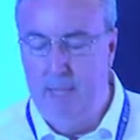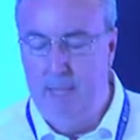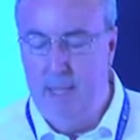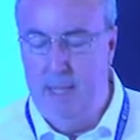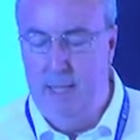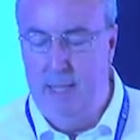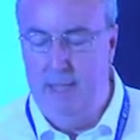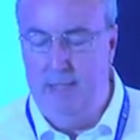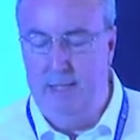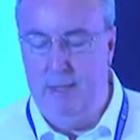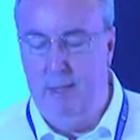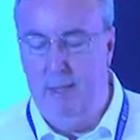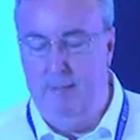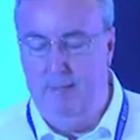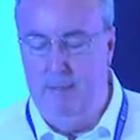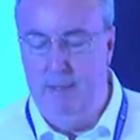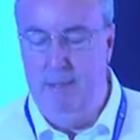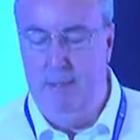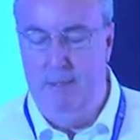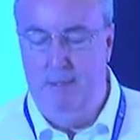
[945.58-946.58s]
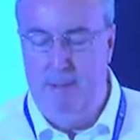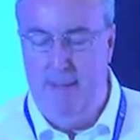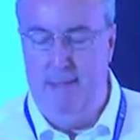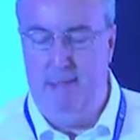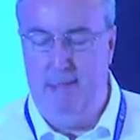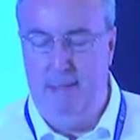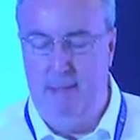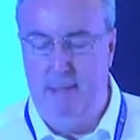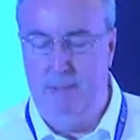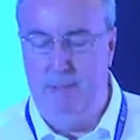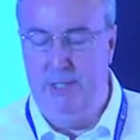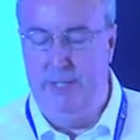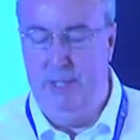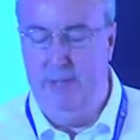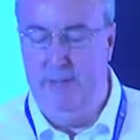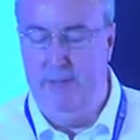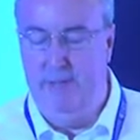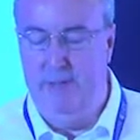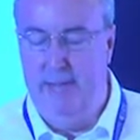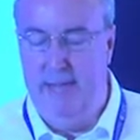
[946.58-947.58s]
And so in PPP terms,
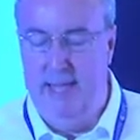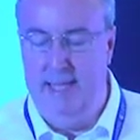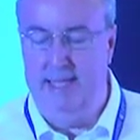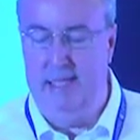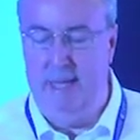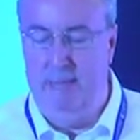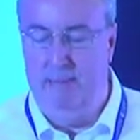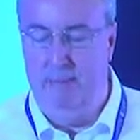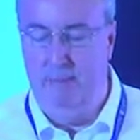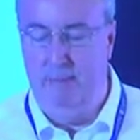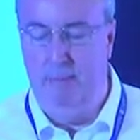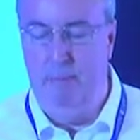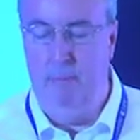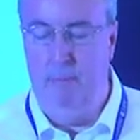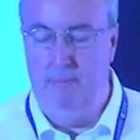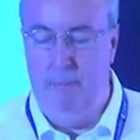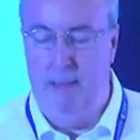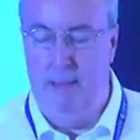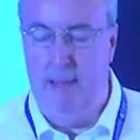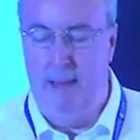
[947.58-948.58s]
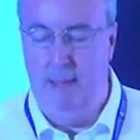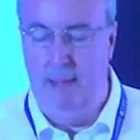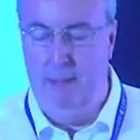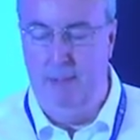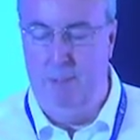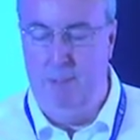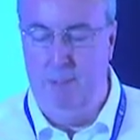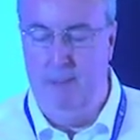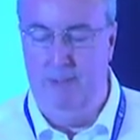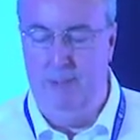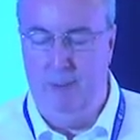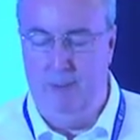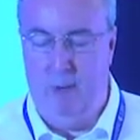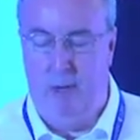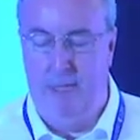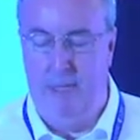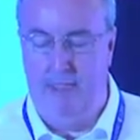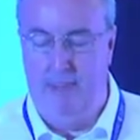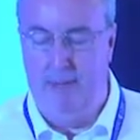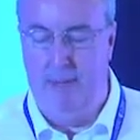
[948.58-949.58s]
the E7 becoming more than
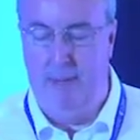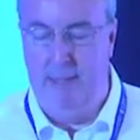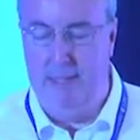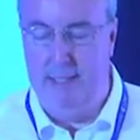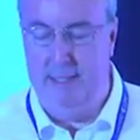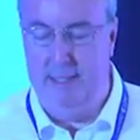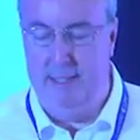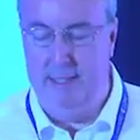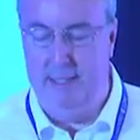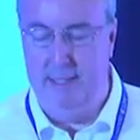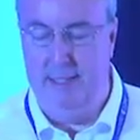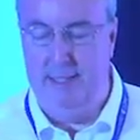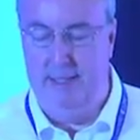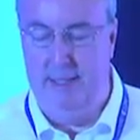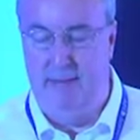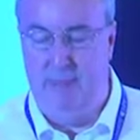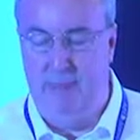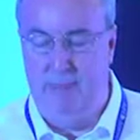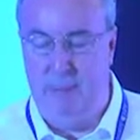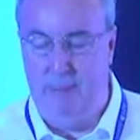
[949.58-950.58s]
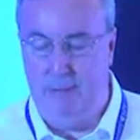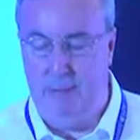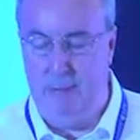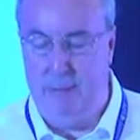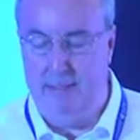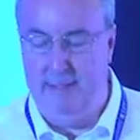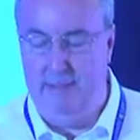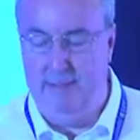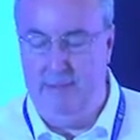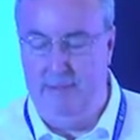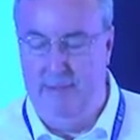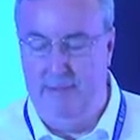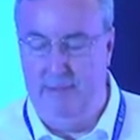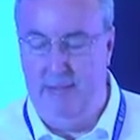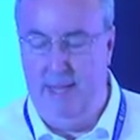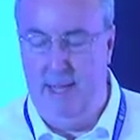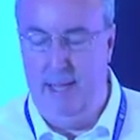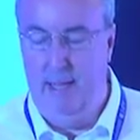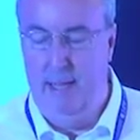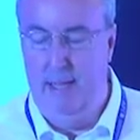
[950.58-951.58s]
twice as big as the G7 by
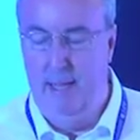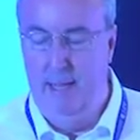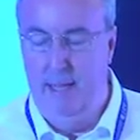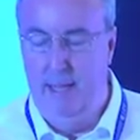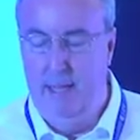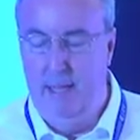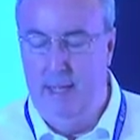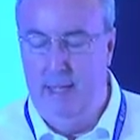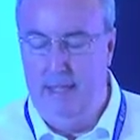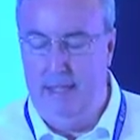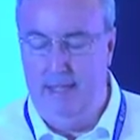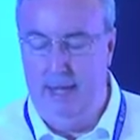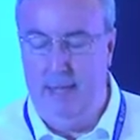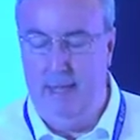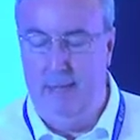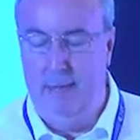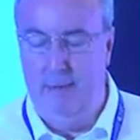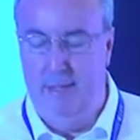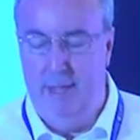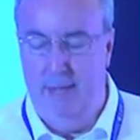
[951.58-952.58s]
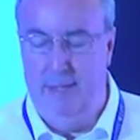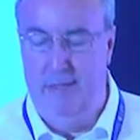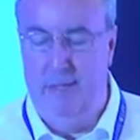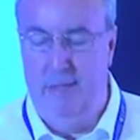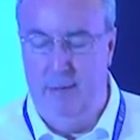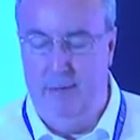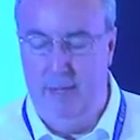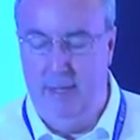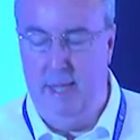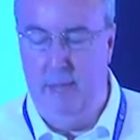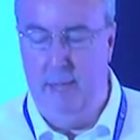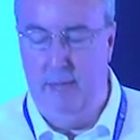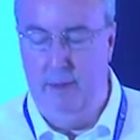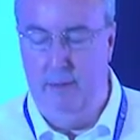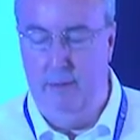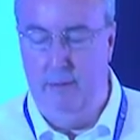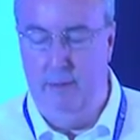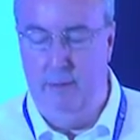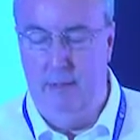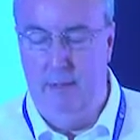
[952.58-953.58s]
2050, and China and India
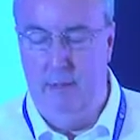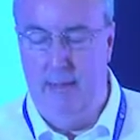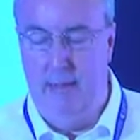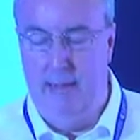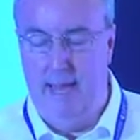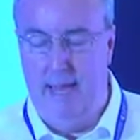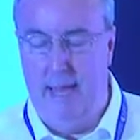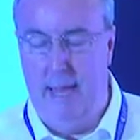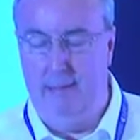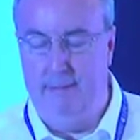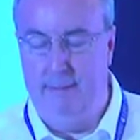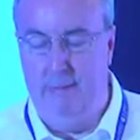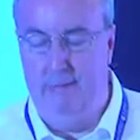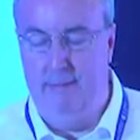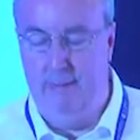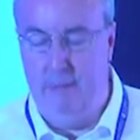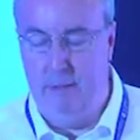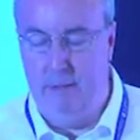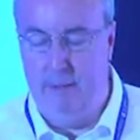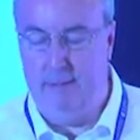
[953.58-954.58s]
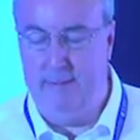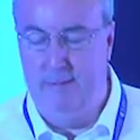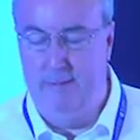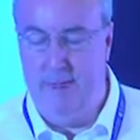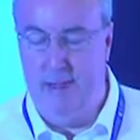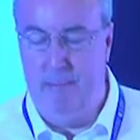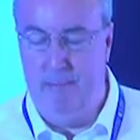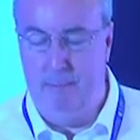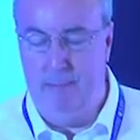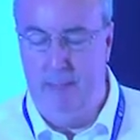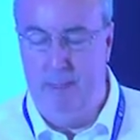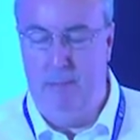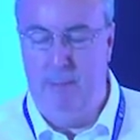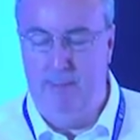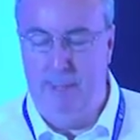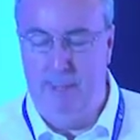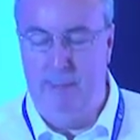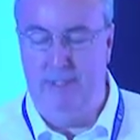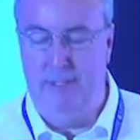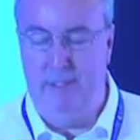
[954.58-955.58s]
alone accounting for a lot of that,
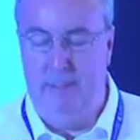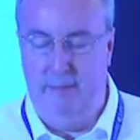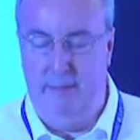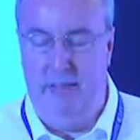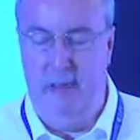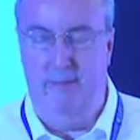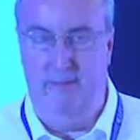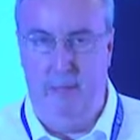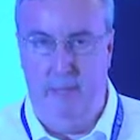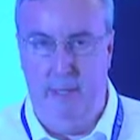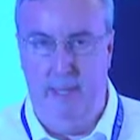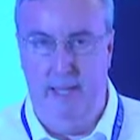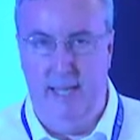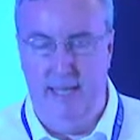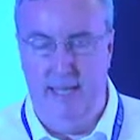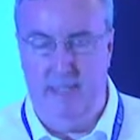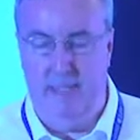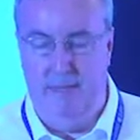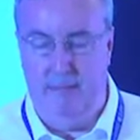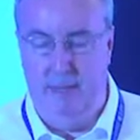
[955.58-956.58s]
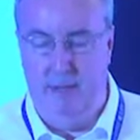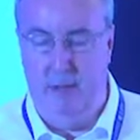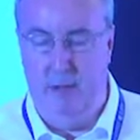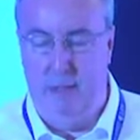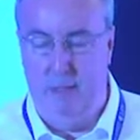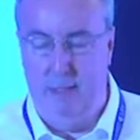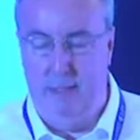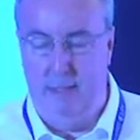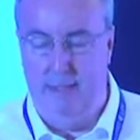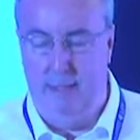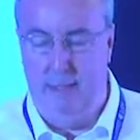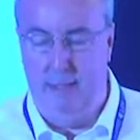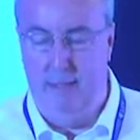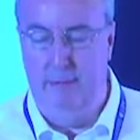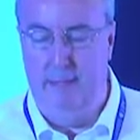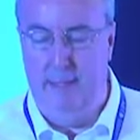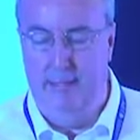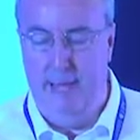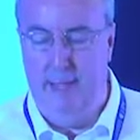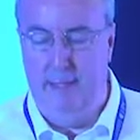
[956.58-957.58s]
but also the other E7 economies,
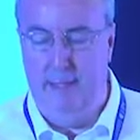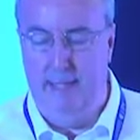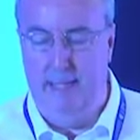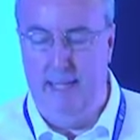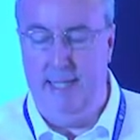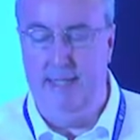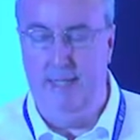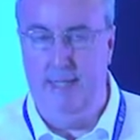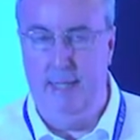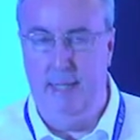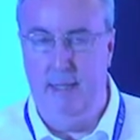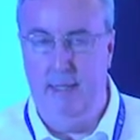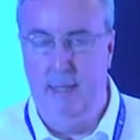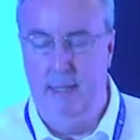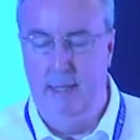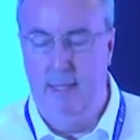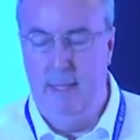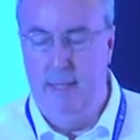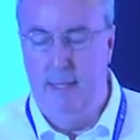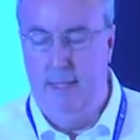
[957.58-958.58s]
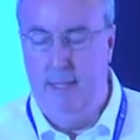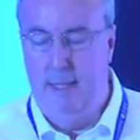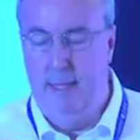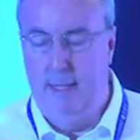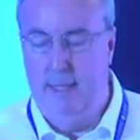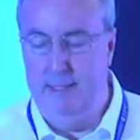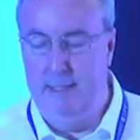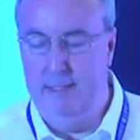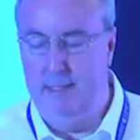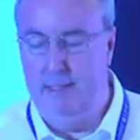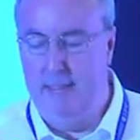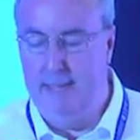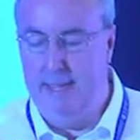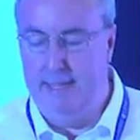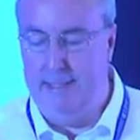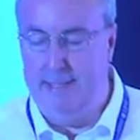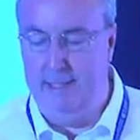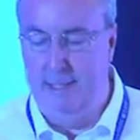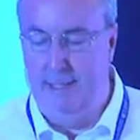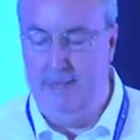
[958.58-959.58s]
including Indonesia, as
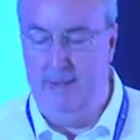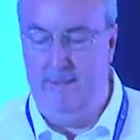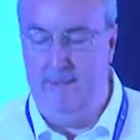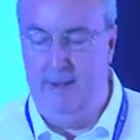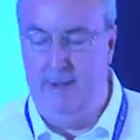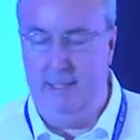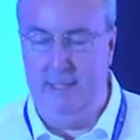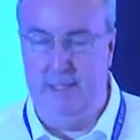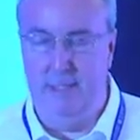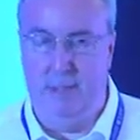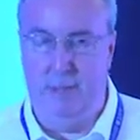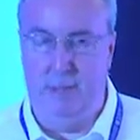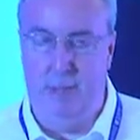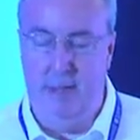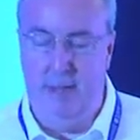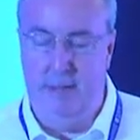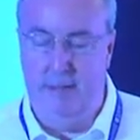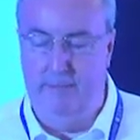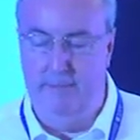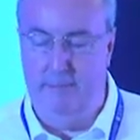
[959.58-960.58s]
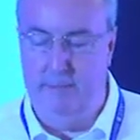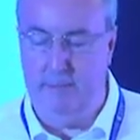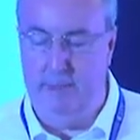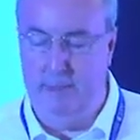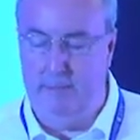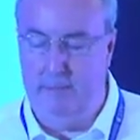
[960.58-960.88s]
potentially the fastest growing of those other